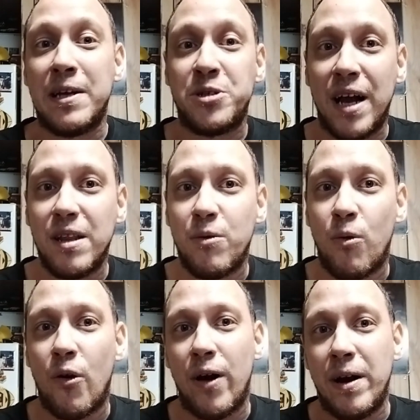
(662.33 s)
Jaylen
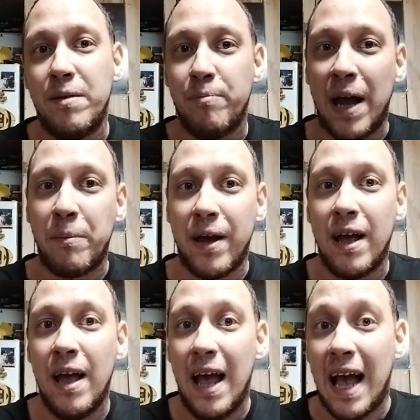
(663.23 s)
Warren, maybe,
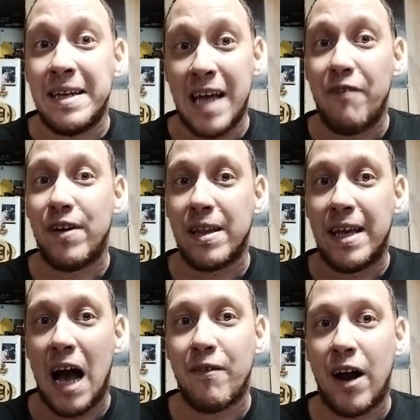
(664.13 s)
and definitely
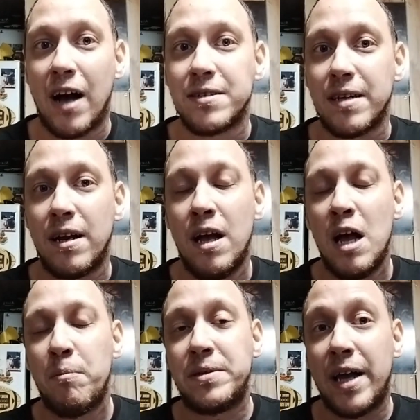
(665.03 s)
Calvin Austin.
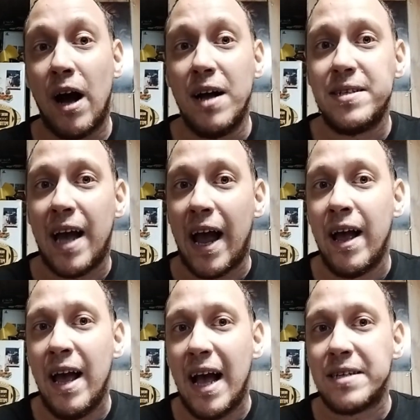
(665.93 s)
But Deontay
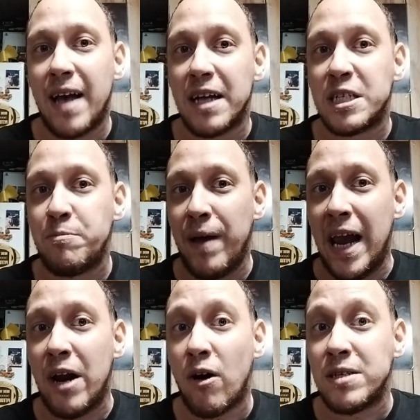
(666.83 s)
has got speed
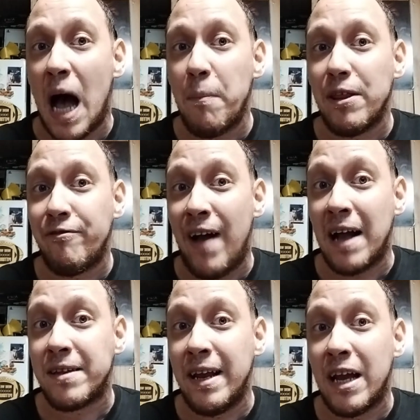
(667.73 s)
on top of the fact
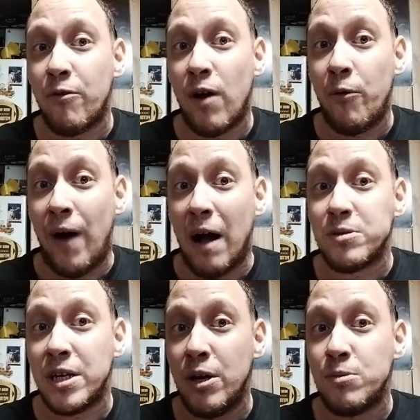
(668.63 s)
that he can run routes
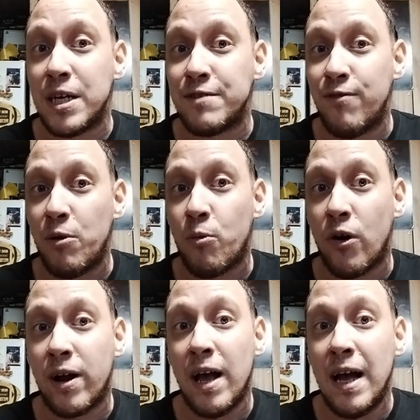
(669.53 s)
and use his
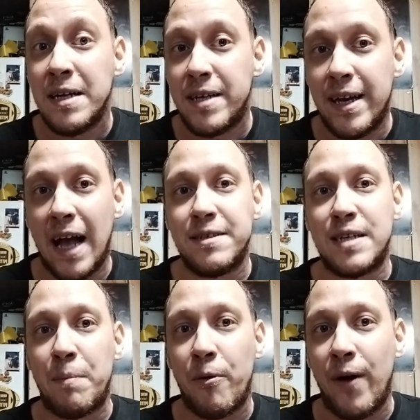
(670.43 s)
footwork to get
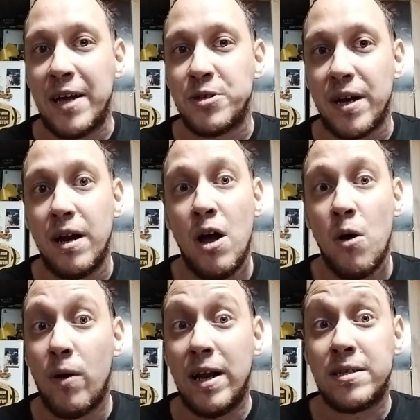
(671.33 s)
separation.
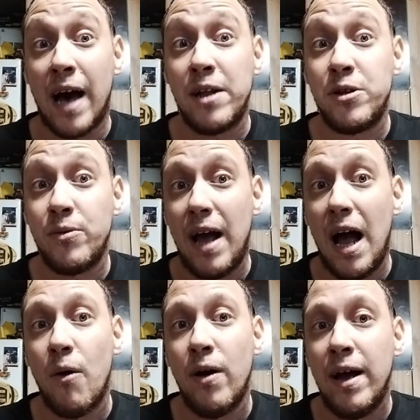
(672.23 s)
What he's got to do
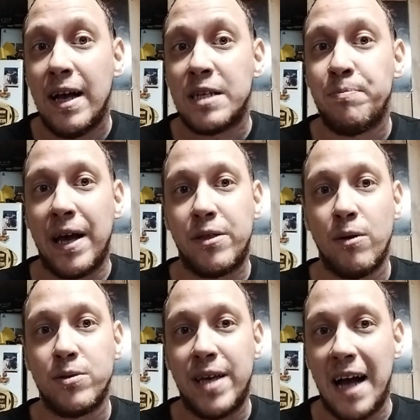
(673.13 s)
now is make those
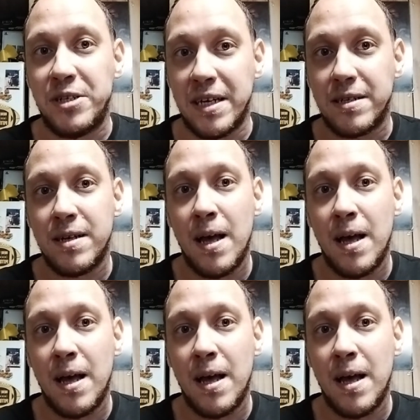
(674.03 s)
catches.